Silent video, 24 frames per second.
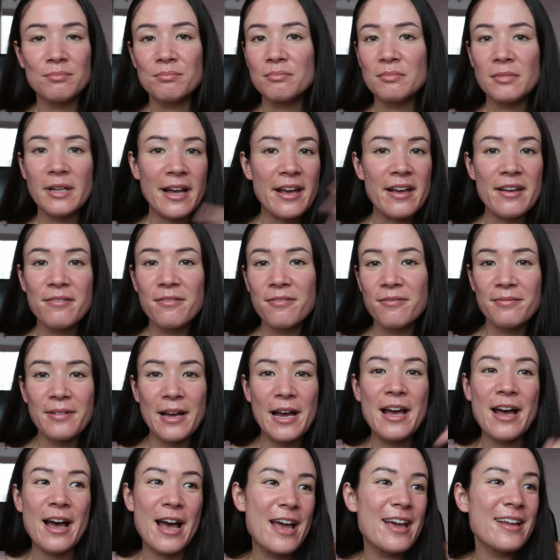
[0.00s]
life,
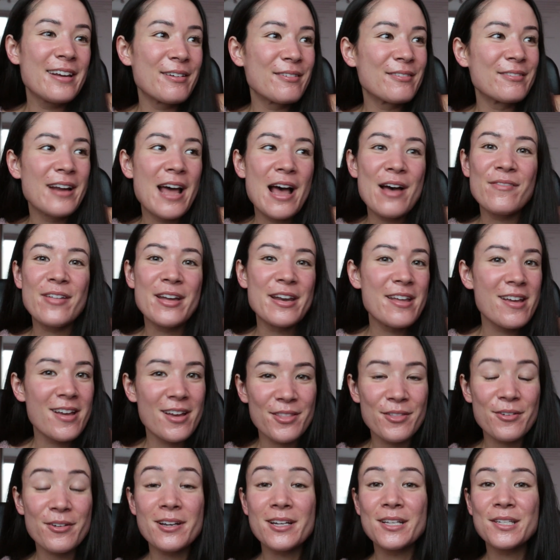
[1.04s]
I don't have any
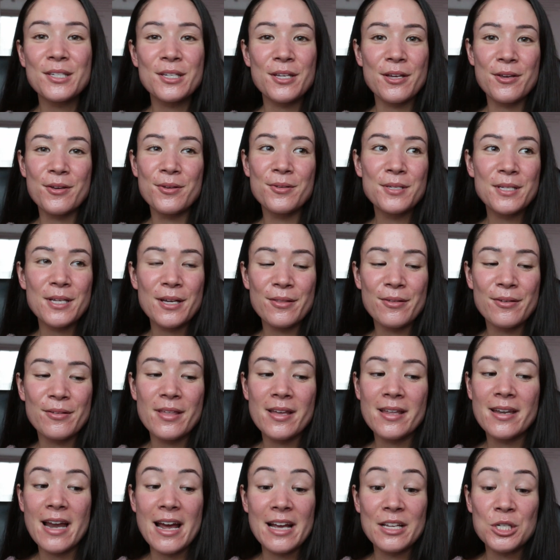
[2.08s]
other excuse other
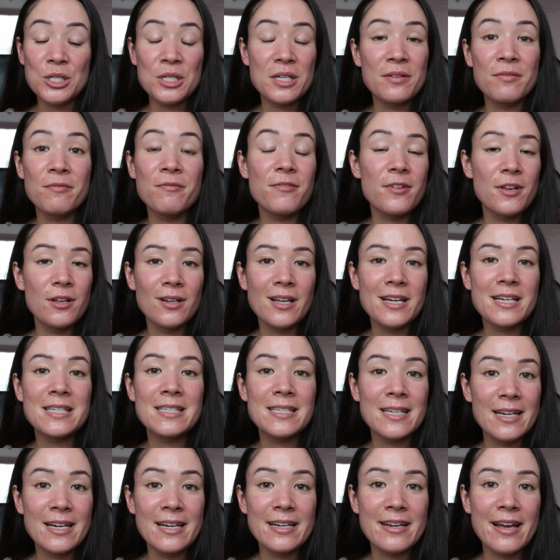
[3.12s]
than I just didn't feel like
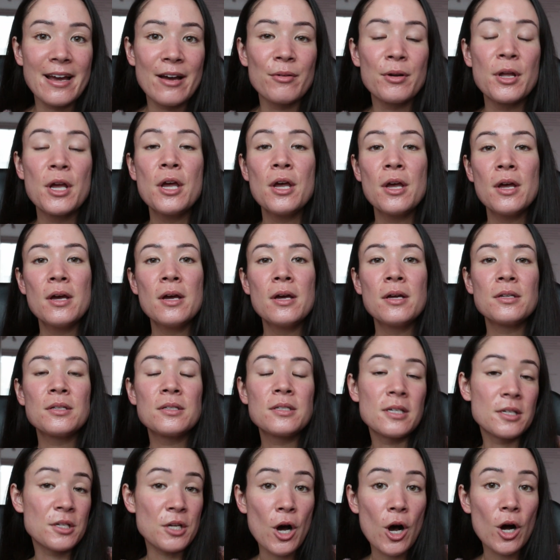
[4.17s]
sitting down
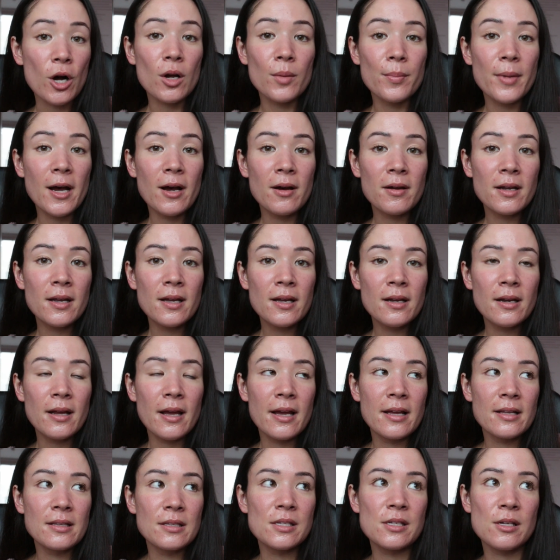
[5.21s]
to talk about it.
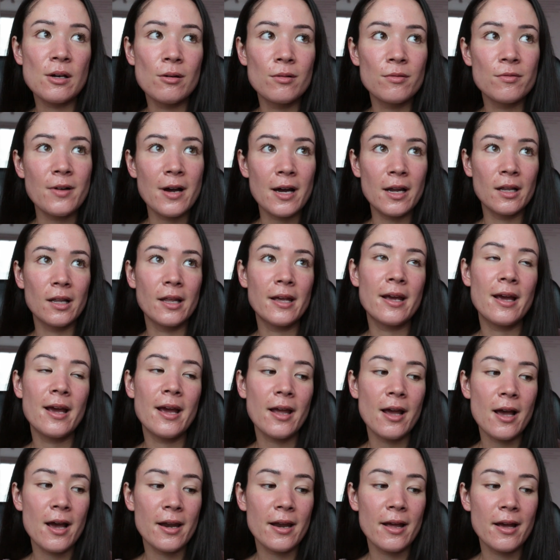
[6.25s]
And so finally I
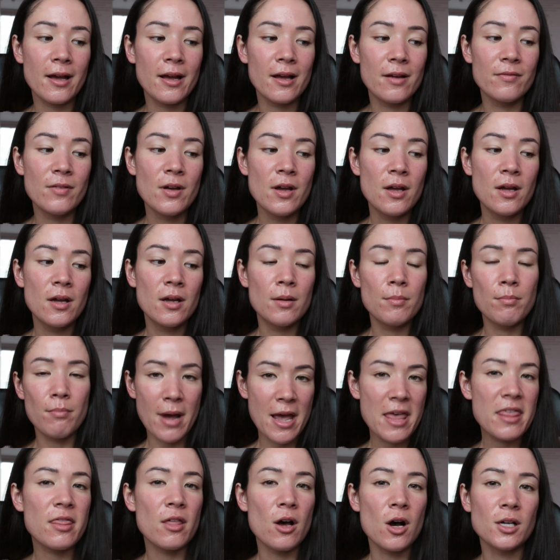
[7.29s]
kind of have
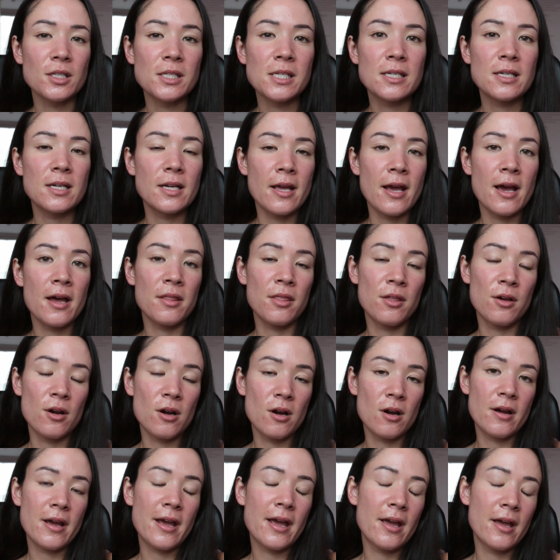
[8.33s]
my thoughts
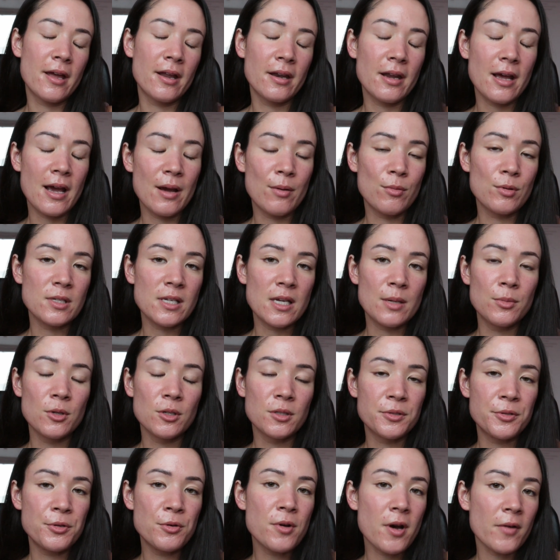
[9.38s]
together and I was able
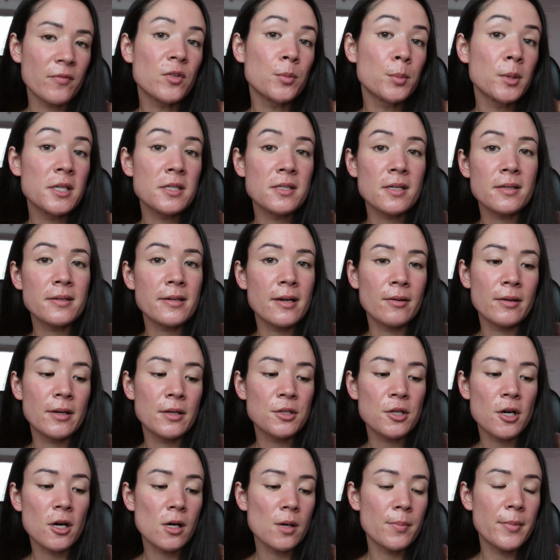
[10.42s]
to comfortably sit down and
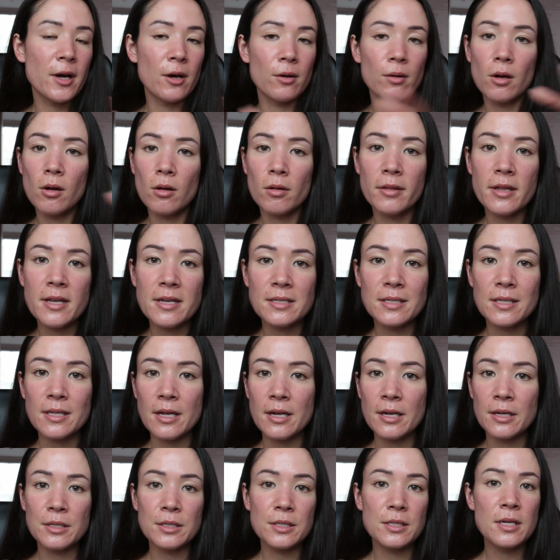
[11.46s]
talk about all these
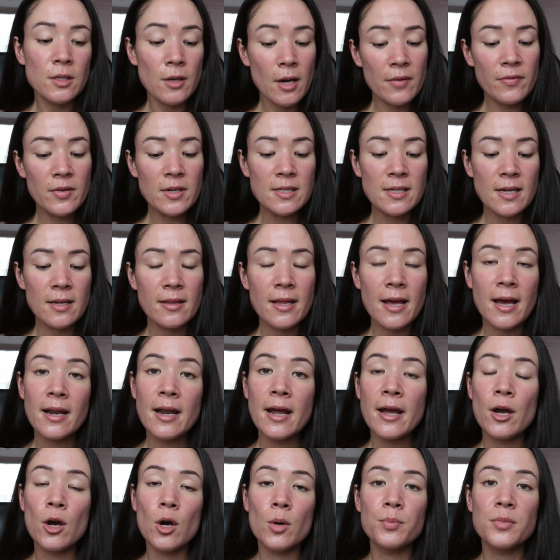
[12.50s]
things. So having said that,
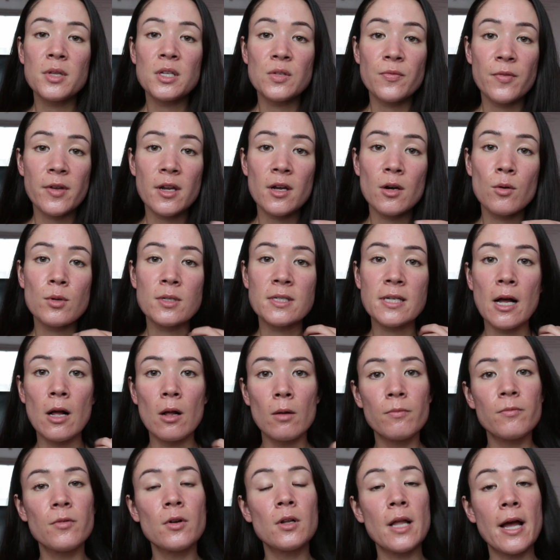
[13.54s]
I hope this video was
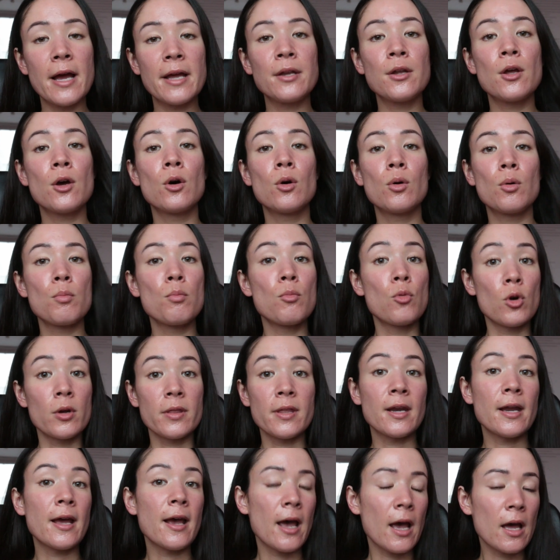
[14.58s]
helpful. I know more
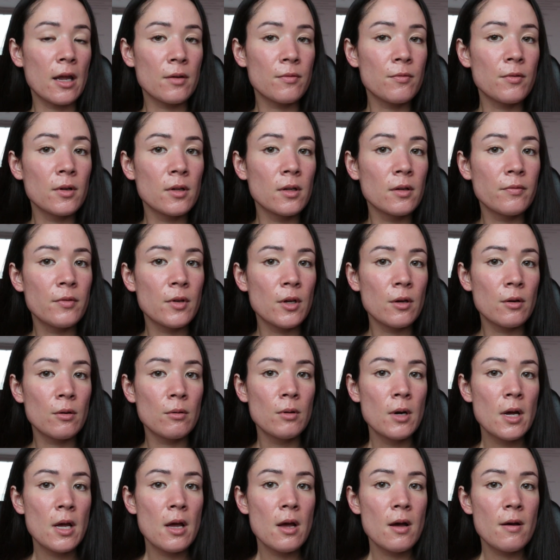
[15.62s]
than a handful of you
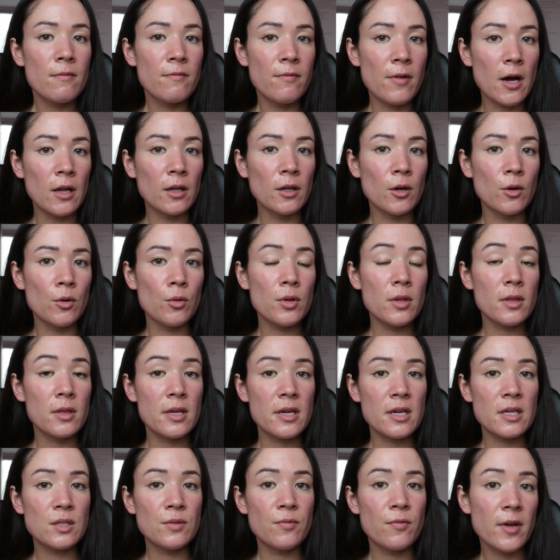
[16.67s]
follow
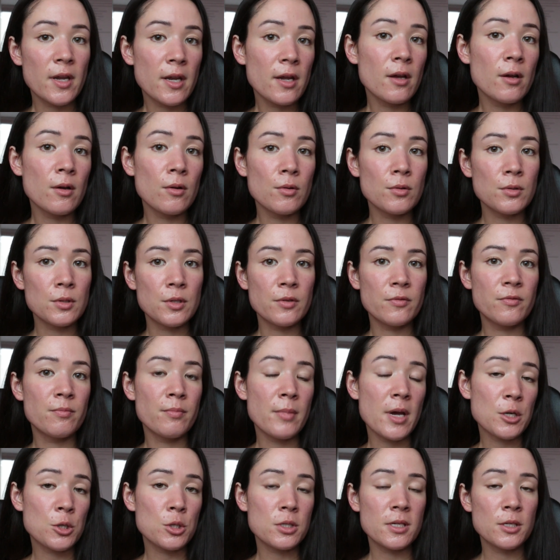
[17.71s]
these videos. You've
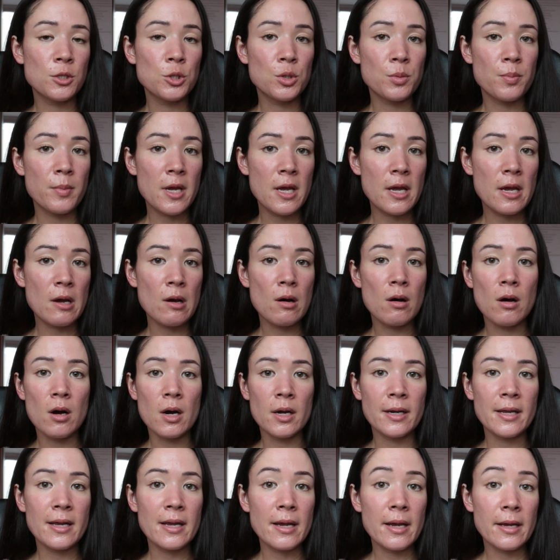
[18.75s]
messaged me
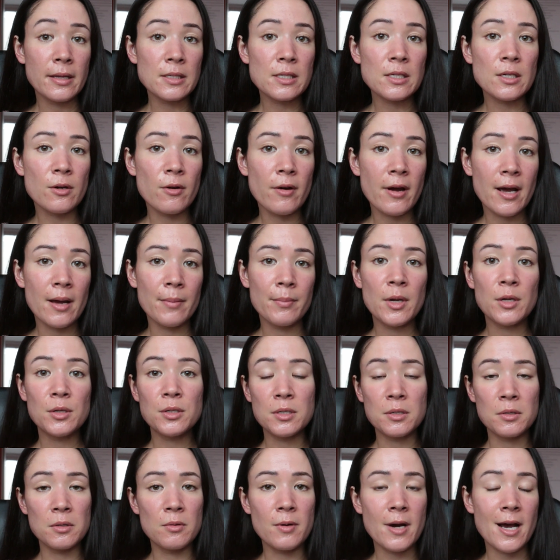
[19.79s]
on Instagram
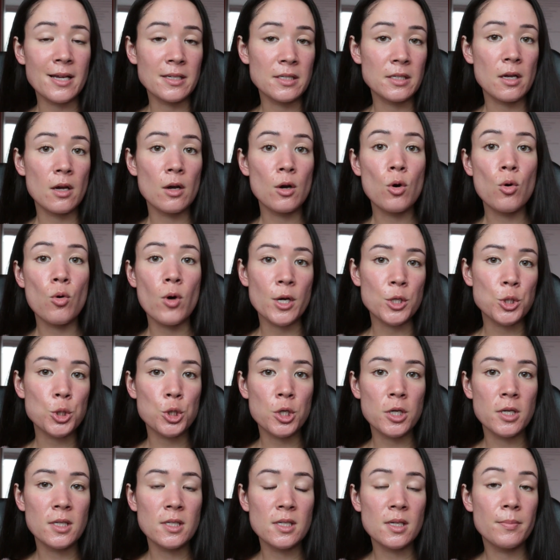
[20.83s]
to ask
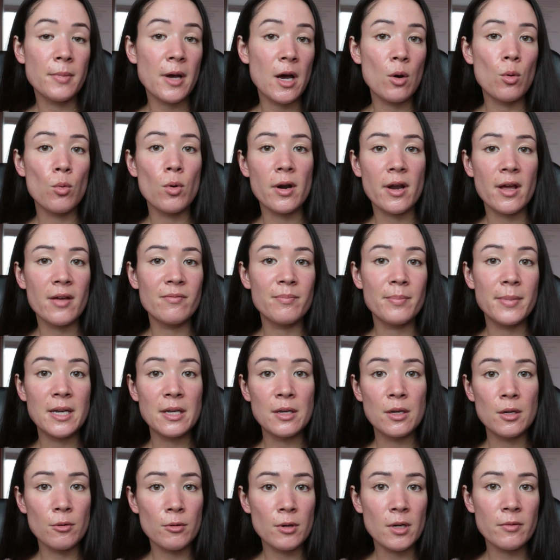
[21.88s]
questions about what I've
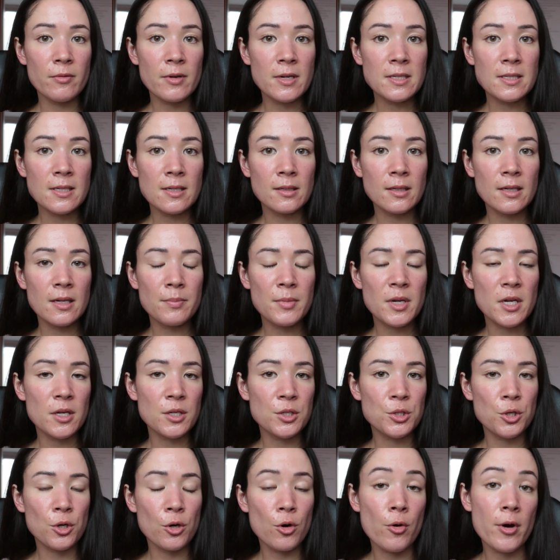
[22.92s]
been doing recently
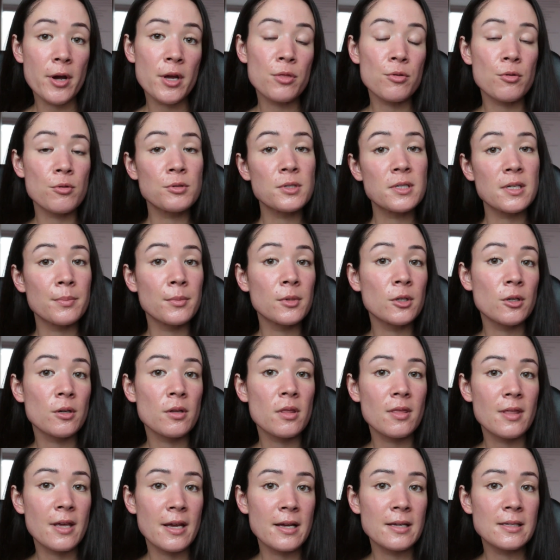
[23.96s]
because you're going through similar
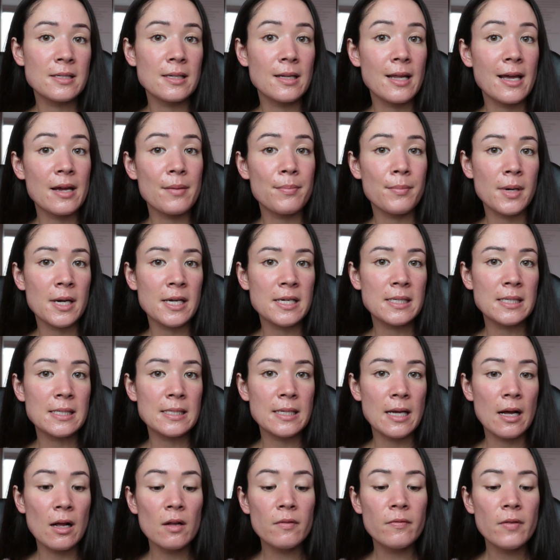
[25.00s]
things like
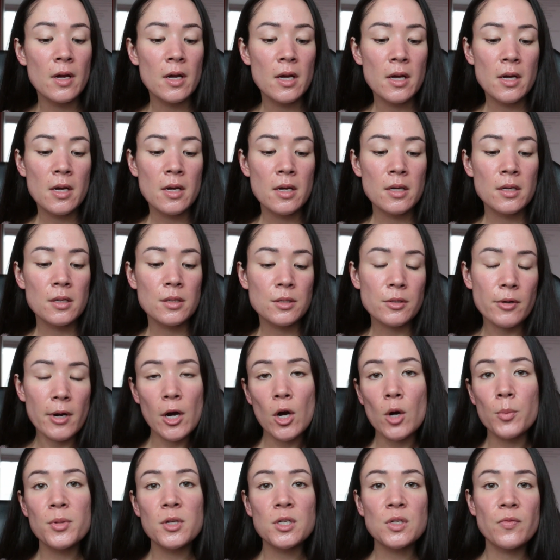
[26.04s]
myself. So I
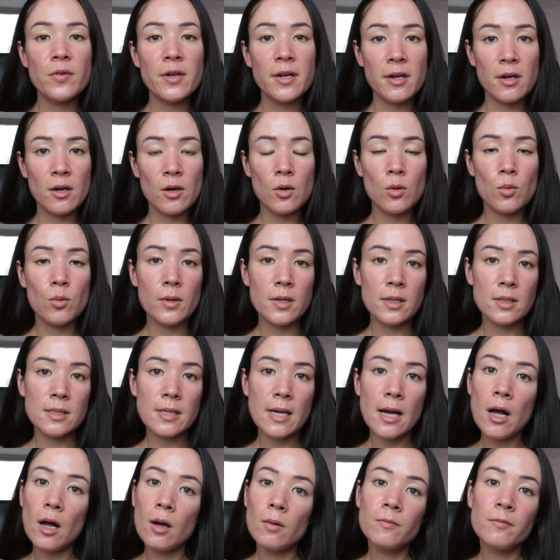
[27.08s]
hope this video was
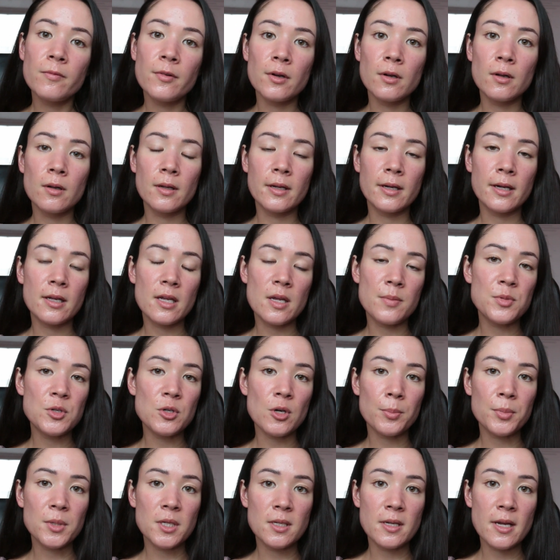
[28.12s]
helpful and it keeps you
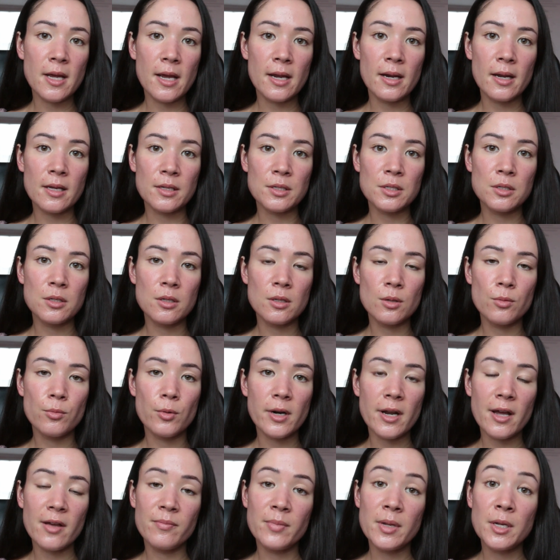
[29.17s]
up to date as to
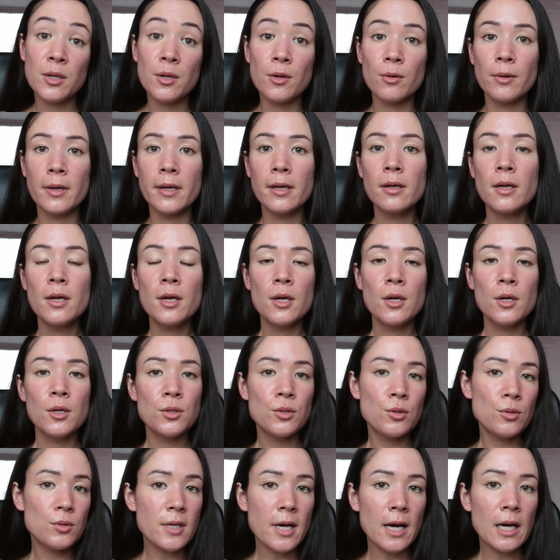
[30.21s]
what I've been doing
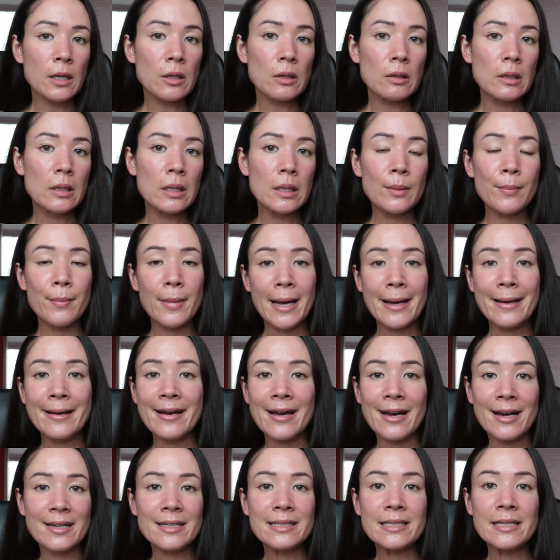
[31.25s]
to tackle my
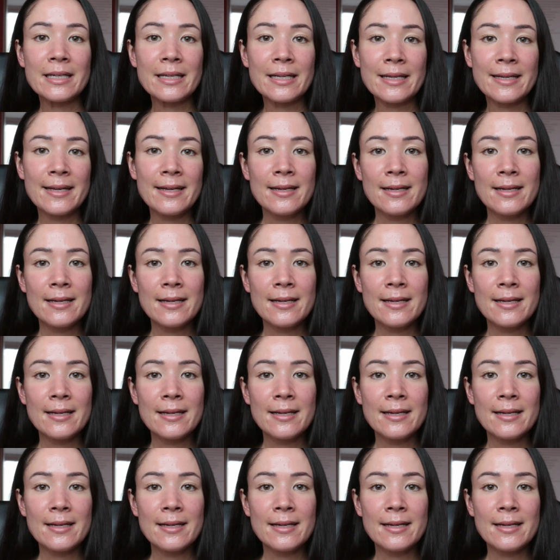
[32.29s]
acne